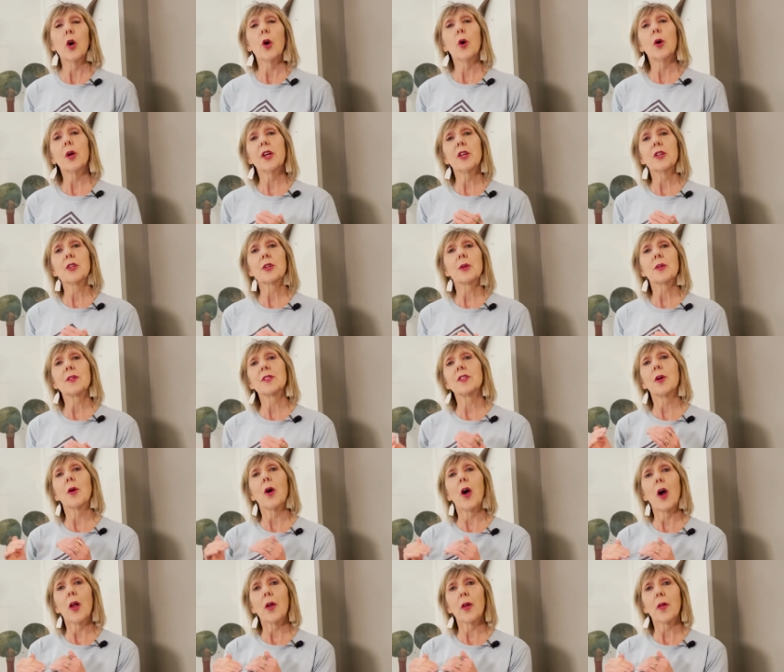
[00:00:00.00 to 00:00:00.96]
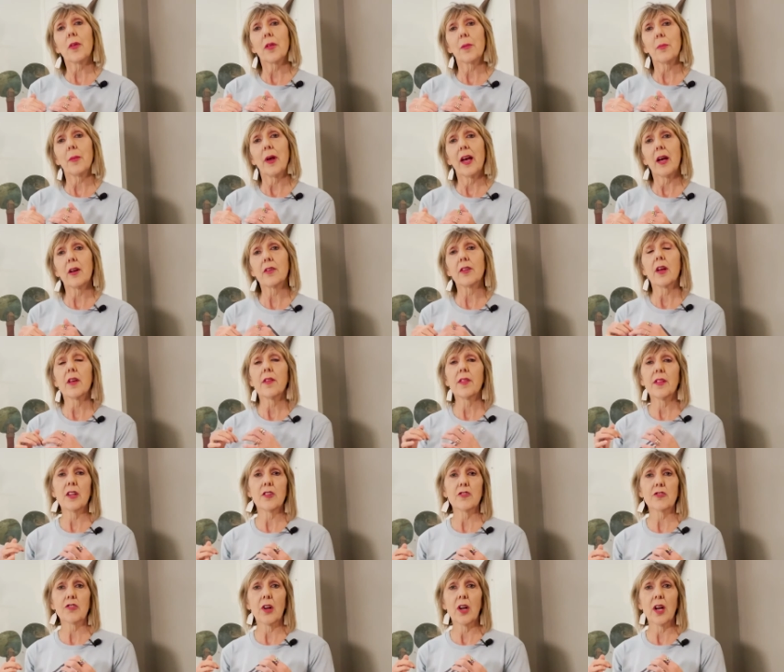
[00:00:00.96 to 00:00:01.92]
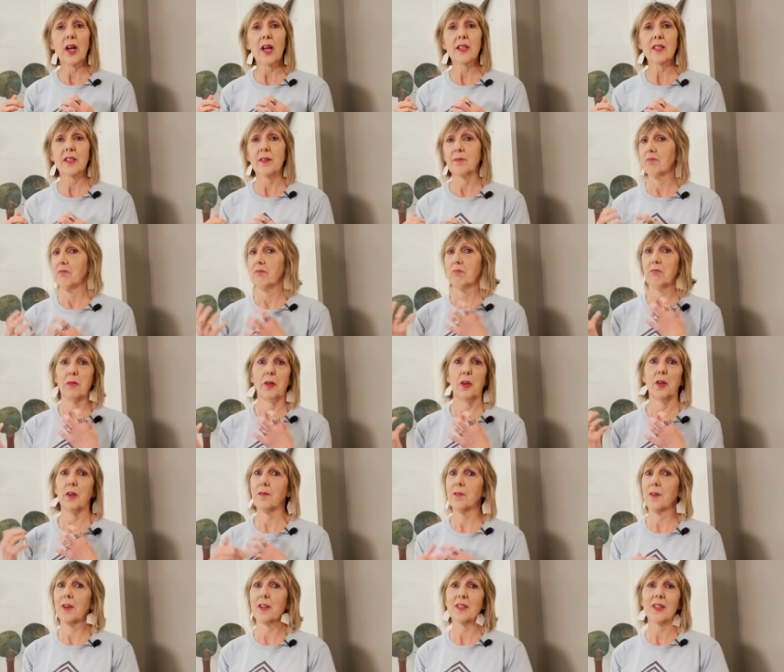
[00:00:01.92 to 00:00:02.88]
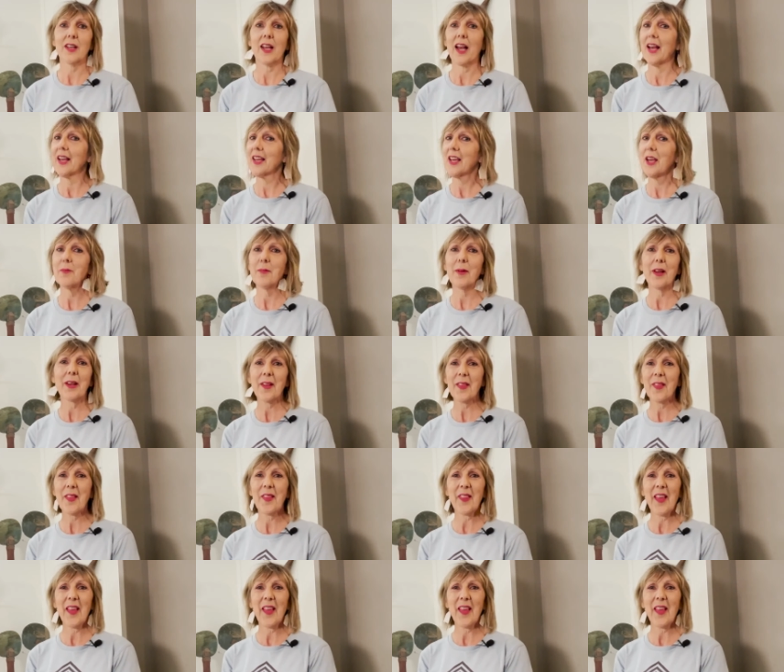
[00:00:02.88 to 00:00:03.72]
All you do is you hollow them out, they're dried, perfect, can't get better than